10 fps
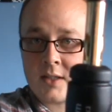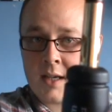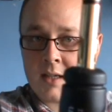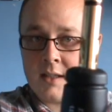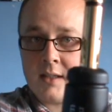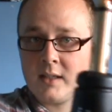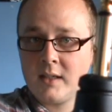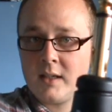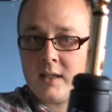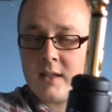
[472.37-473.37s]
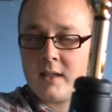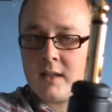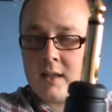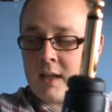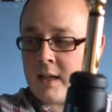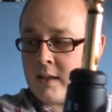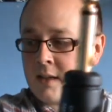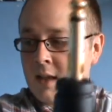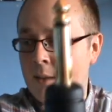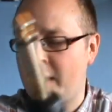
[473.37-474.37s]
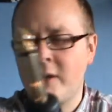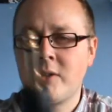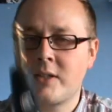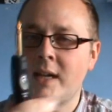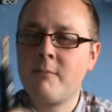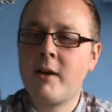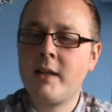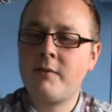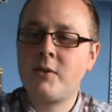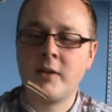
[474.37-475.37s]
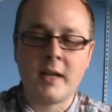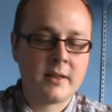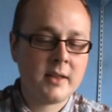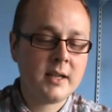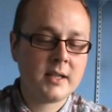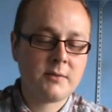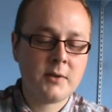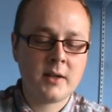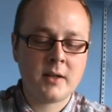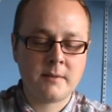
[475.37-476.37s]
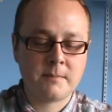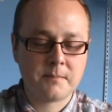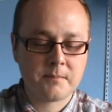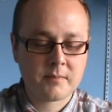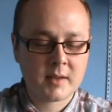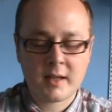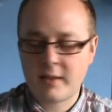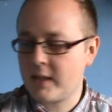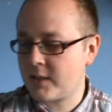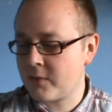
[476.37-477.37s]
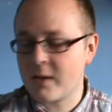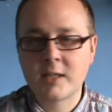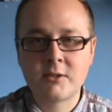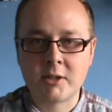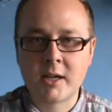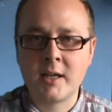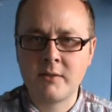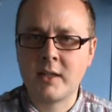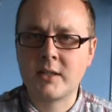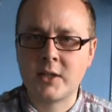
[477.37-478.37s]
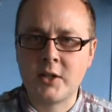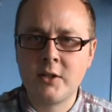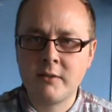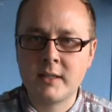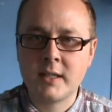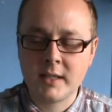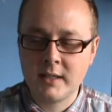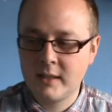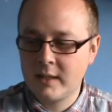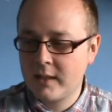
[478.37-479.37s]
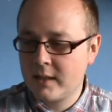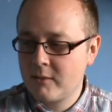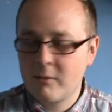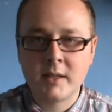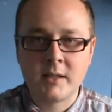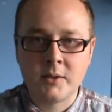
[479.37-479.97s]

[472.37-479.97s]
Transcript: side, and I understand why they've done it. I think it's for extra kind of like security when